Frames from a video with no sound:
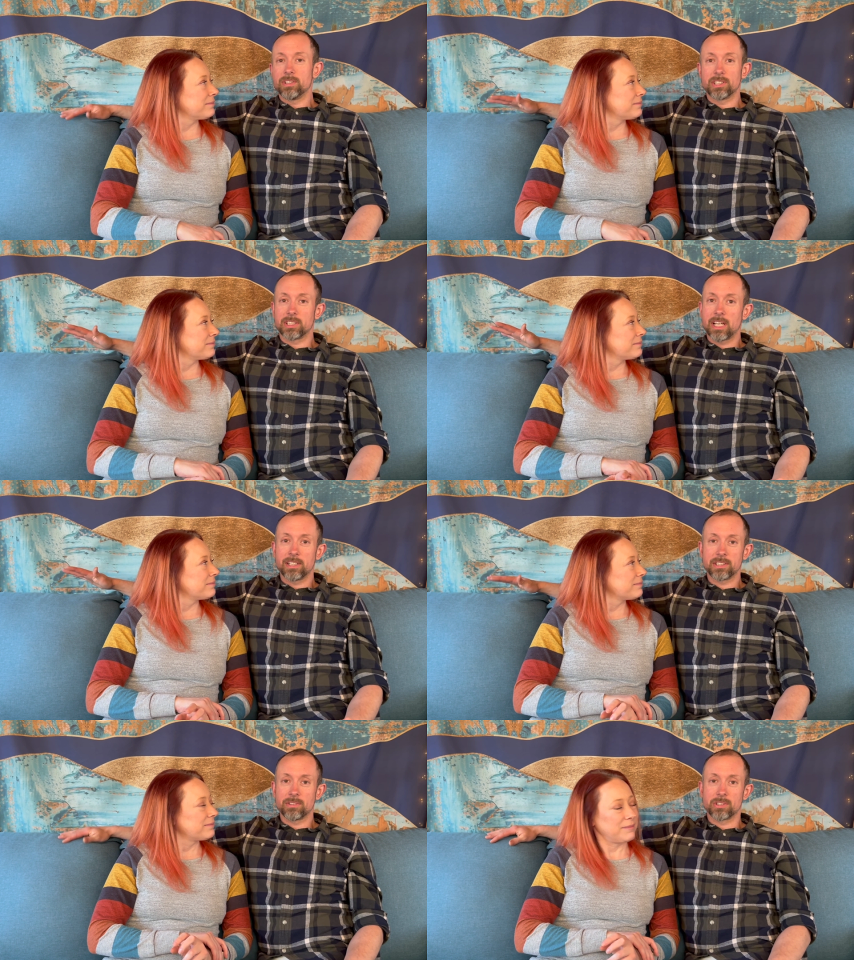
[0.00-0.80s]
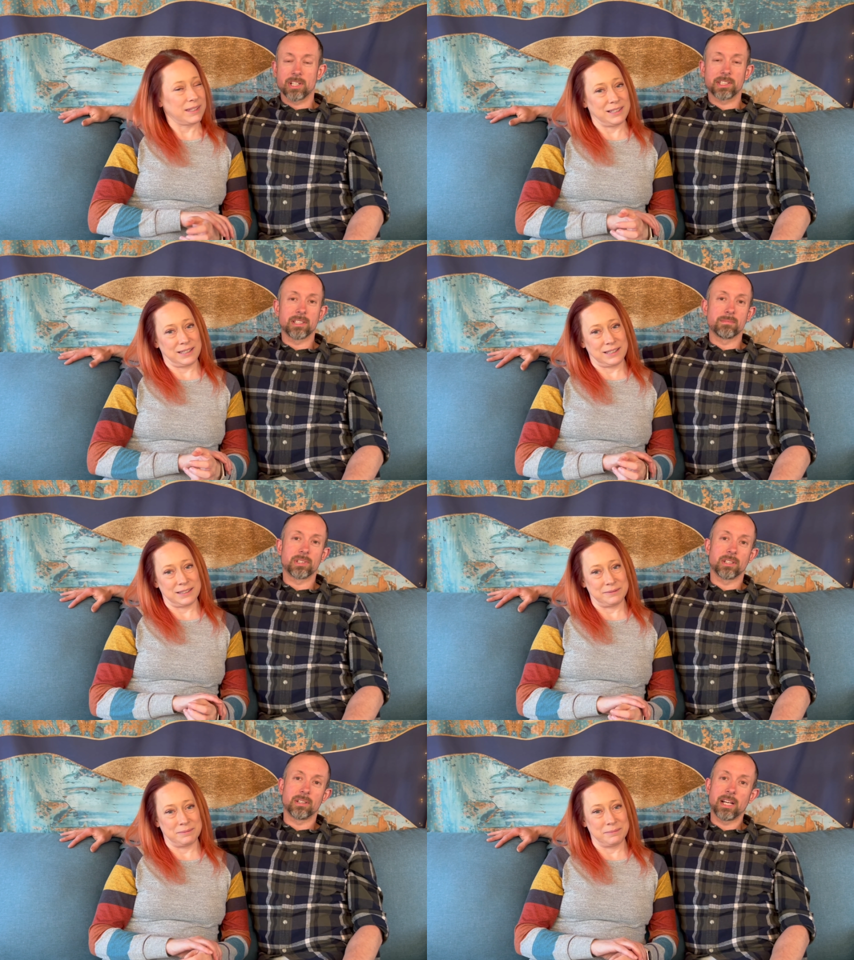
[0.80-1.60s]
Speaker 1: You just, I just don't trust yeah. them.
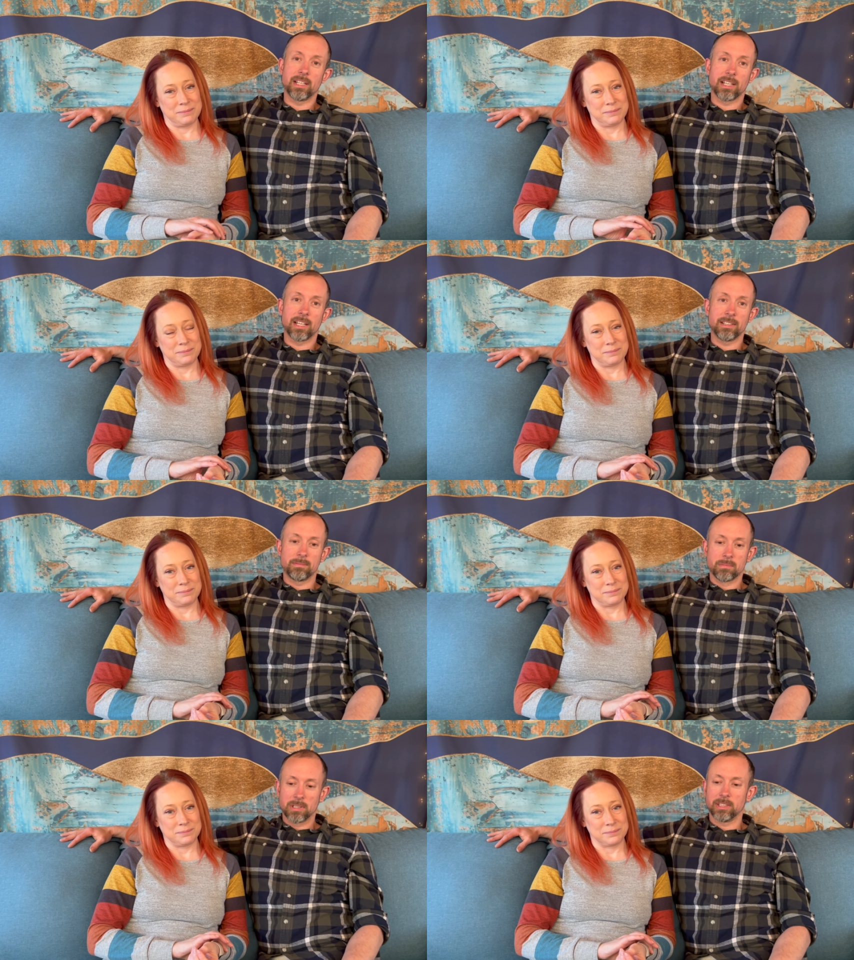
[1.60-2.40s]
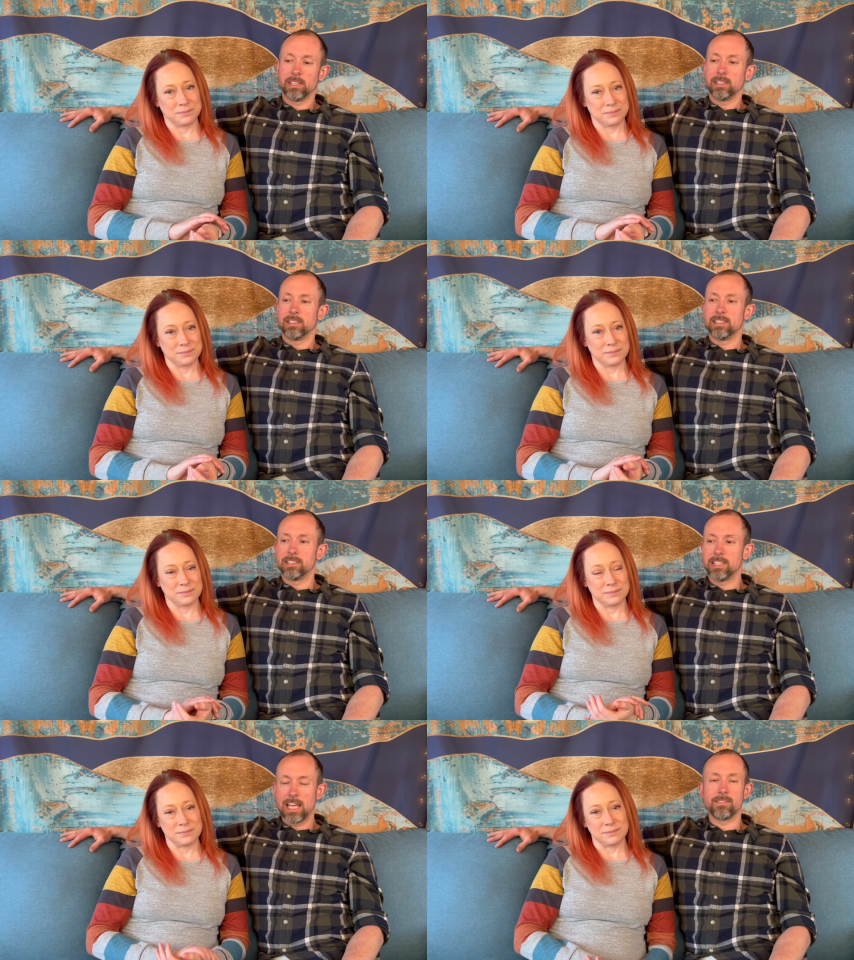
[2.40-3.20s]
So I, I really
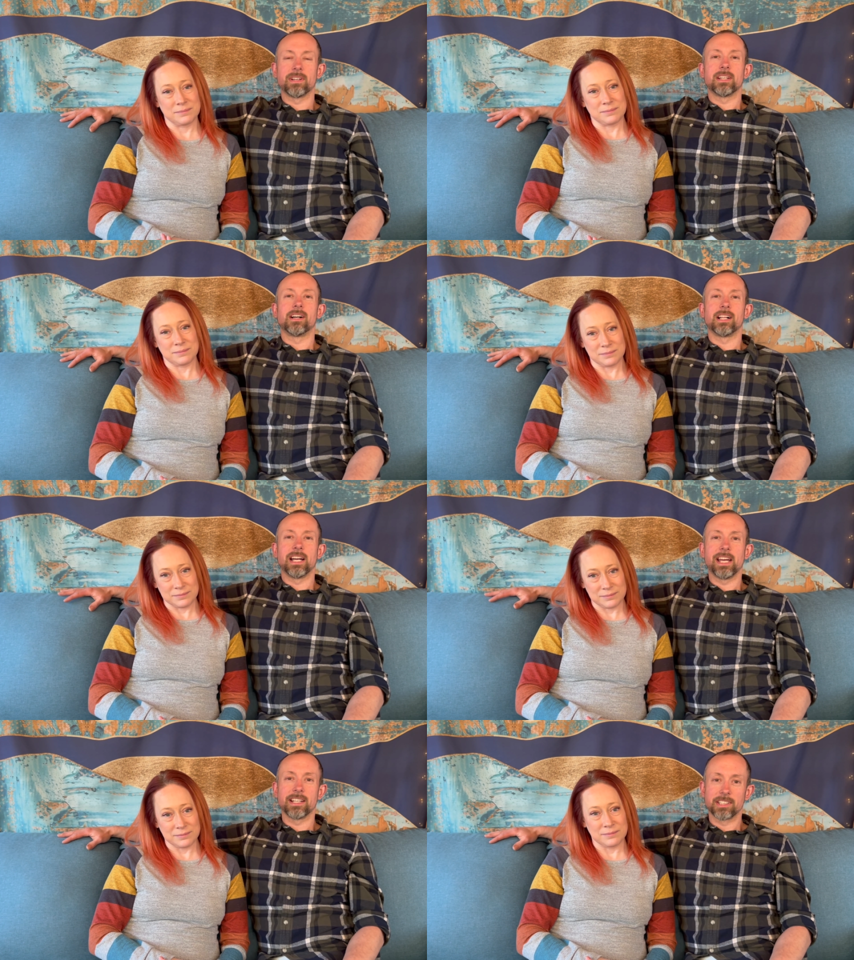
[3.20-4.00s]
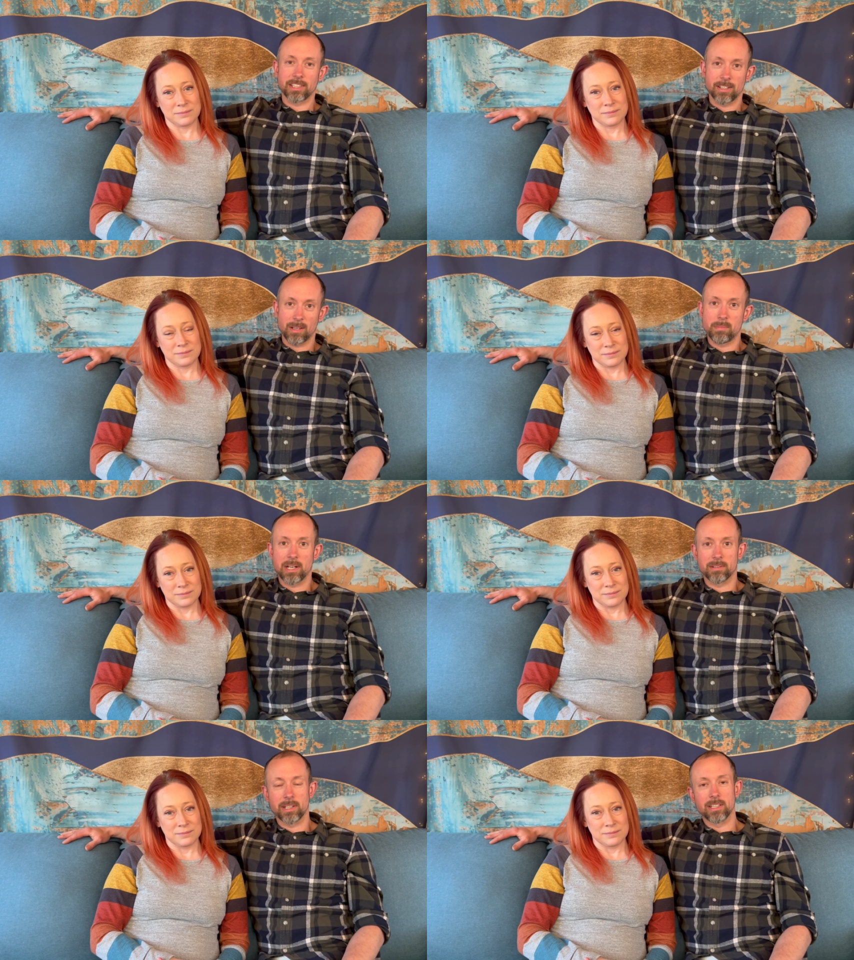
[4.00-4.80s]
gave it all I had to scare that
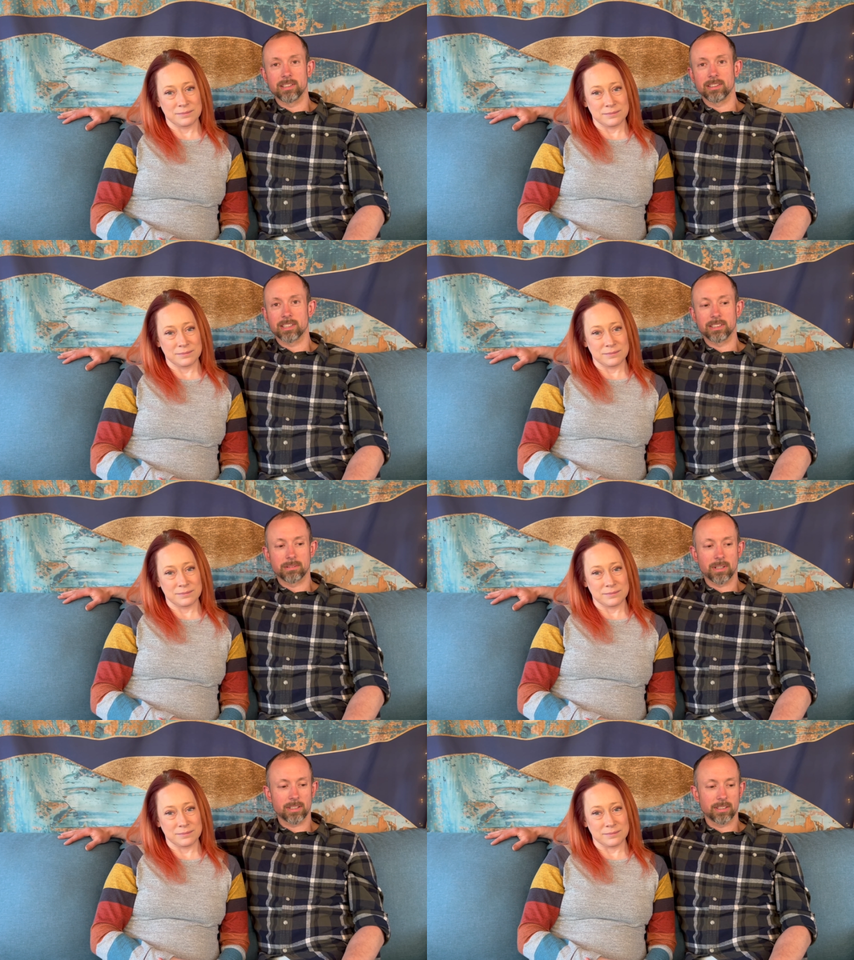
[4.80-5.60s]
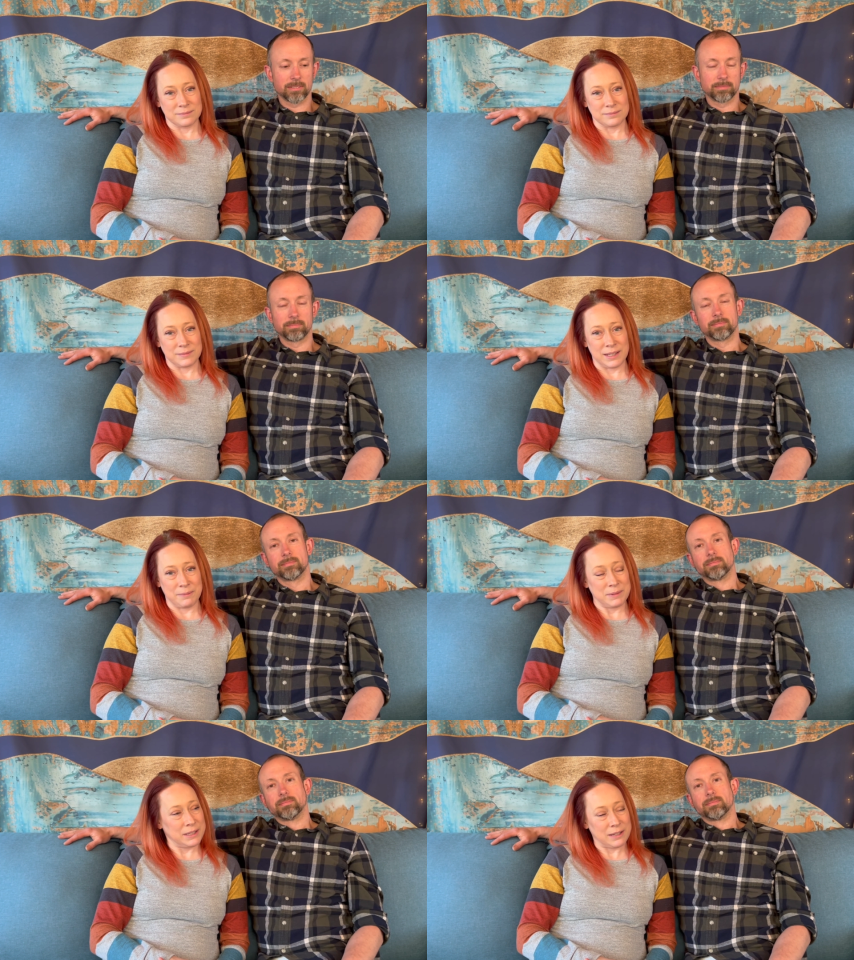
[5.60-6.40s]
bear away, and it, luckily it worked.
Speaker 2: Yeah,
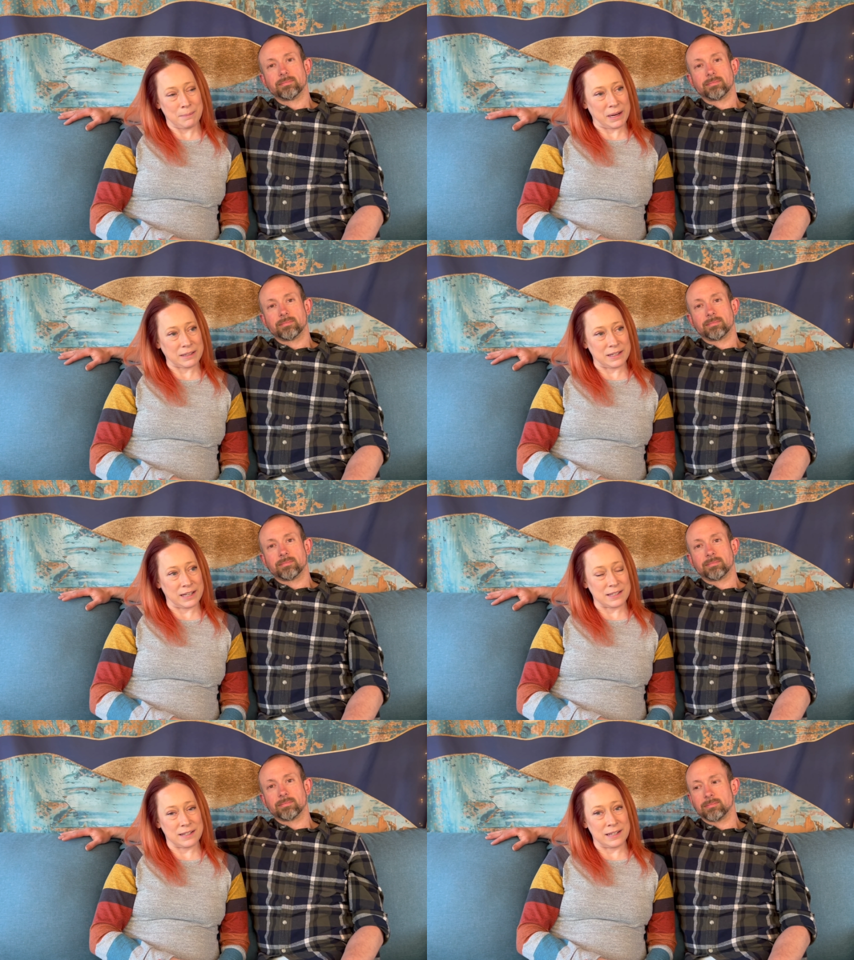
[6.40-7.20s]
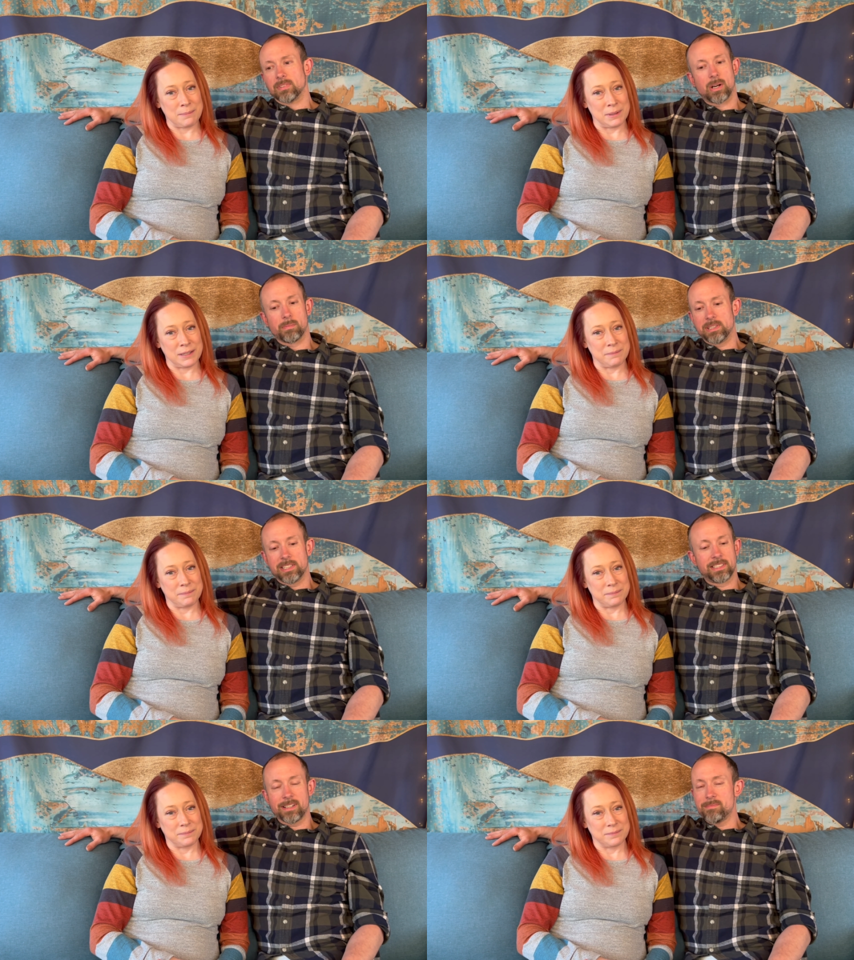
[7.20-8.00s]
didn't come back the next night. No,
Speaker 1: but, but
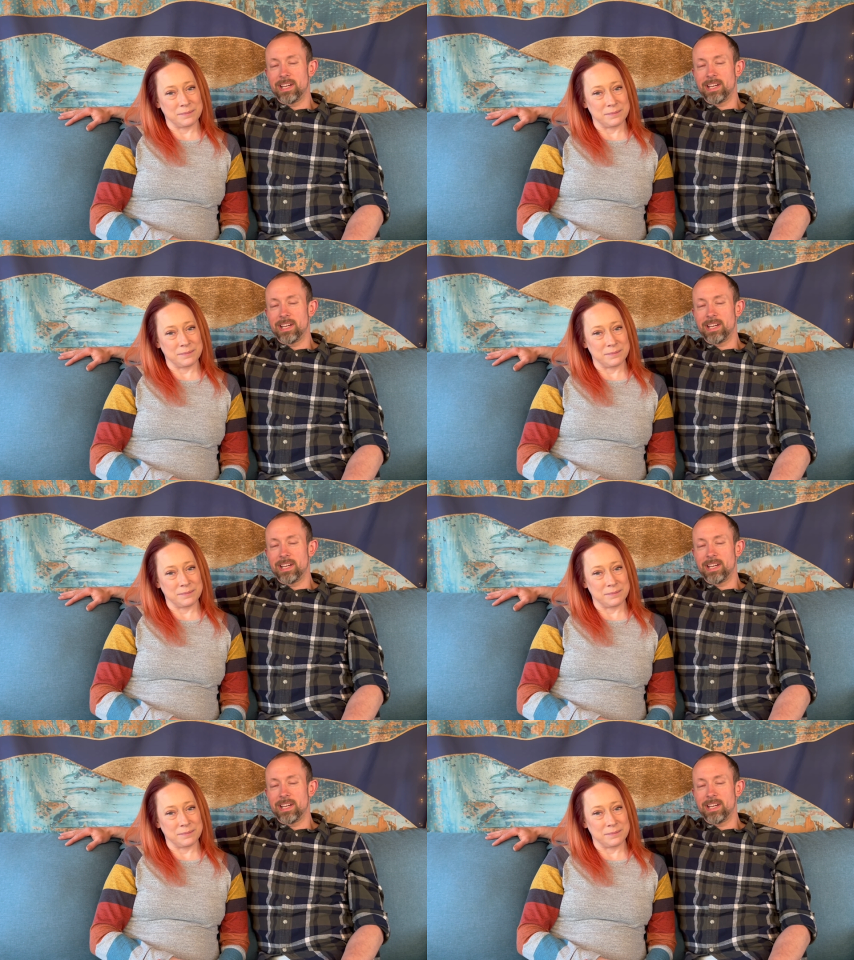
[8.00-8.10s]
didn't come